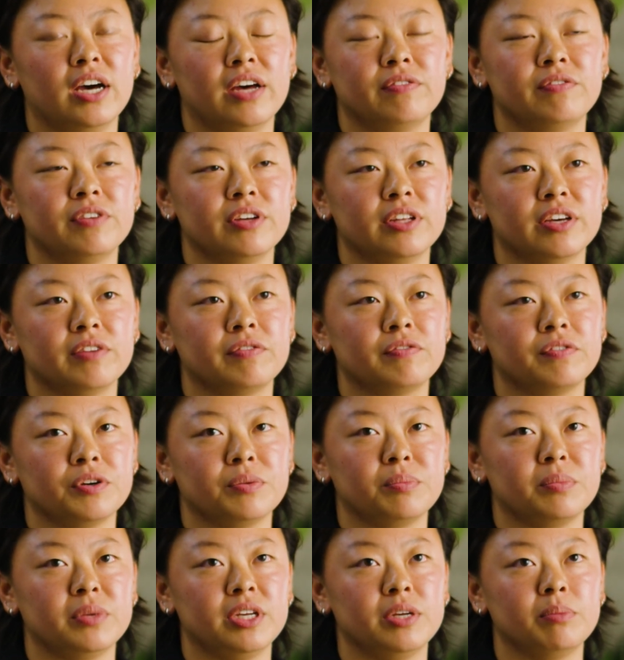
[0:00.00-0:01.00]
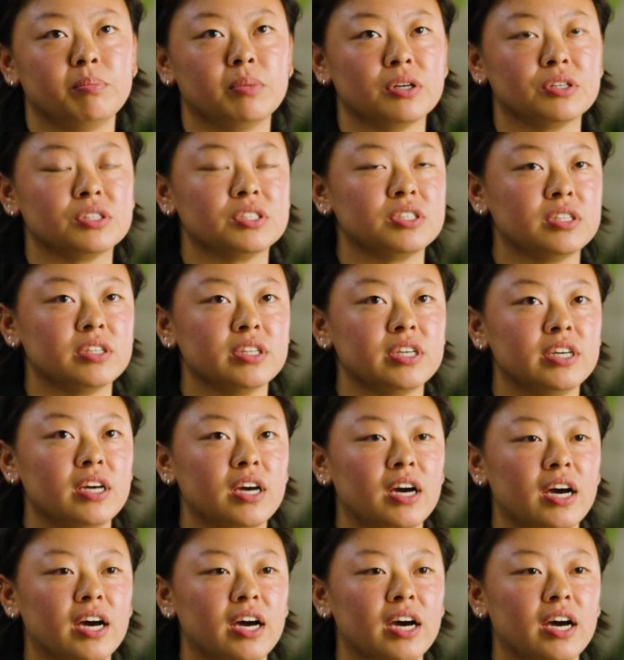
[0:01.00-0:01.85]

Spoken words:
I feel like for me personally,